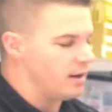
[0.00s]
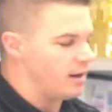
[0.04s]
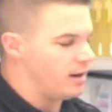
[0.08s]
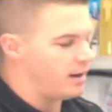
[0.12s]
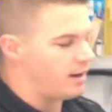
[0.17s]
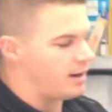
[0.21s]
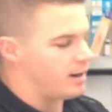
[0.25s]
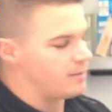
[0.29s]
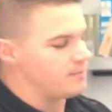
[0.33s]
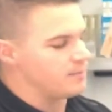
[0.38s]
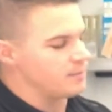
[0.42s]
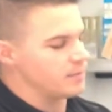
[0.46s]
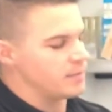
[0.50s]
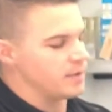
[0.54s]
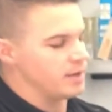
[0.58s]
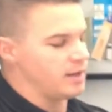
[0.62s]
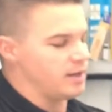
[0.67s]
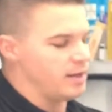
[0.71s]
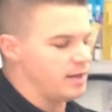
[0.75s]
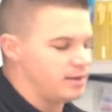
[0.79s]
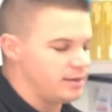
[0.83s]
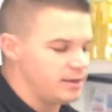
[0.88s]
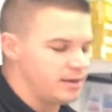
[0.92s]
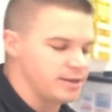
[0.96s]
Um,
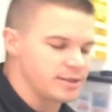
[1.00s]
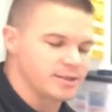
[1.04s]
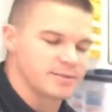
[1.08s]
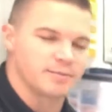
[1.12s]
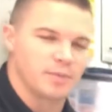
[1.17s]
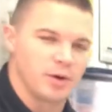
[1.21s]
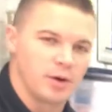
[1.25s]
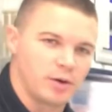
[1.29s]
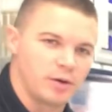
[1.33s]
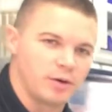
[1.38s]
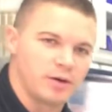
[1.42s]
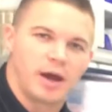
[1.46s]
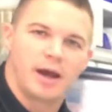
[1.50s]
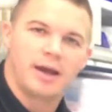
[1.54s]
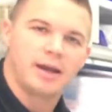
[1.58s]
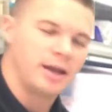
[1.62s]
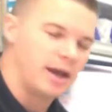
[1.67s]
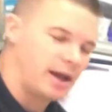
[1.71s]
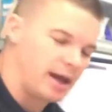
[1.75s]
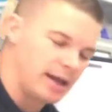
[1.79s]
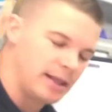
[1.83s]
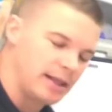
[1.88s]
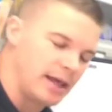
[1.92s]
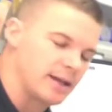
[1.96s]
in this mode, I,
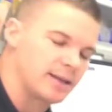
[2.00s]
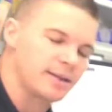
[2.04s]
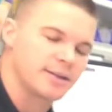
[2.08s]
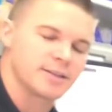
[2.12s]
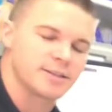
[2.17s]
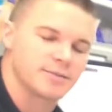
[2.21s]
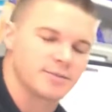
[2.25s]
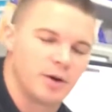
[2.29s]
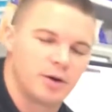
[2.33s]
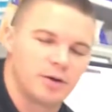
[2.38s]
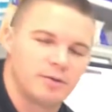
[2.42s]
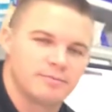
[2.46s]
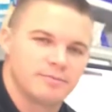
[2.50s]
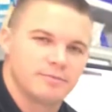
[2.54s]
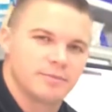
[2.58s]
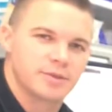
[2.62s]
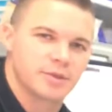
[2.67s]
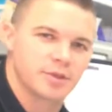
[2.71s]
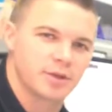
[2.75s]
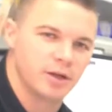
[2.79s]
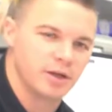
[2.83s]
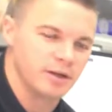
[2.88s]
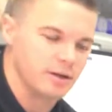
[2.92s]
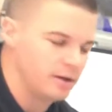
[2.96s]
I like this mode,
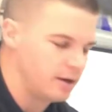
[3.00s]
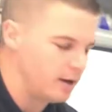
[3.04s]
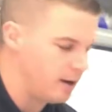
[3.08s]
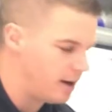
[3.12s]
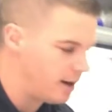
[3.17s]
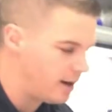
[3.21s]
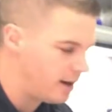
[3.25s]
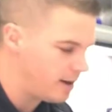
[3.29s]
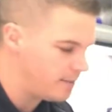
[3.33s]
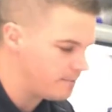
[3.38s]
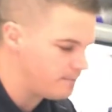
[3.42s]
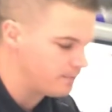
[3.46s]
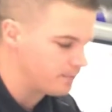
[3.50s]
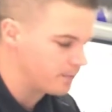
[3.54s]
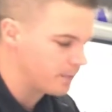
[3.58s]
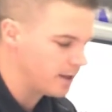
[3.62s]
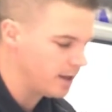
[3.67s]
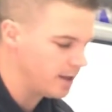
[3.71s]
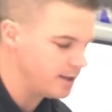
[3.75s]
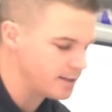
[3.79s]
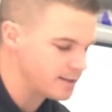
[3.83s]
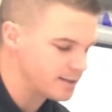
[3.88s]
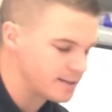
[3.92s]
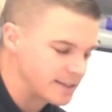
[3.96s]
it's good, um,
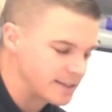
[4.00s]
it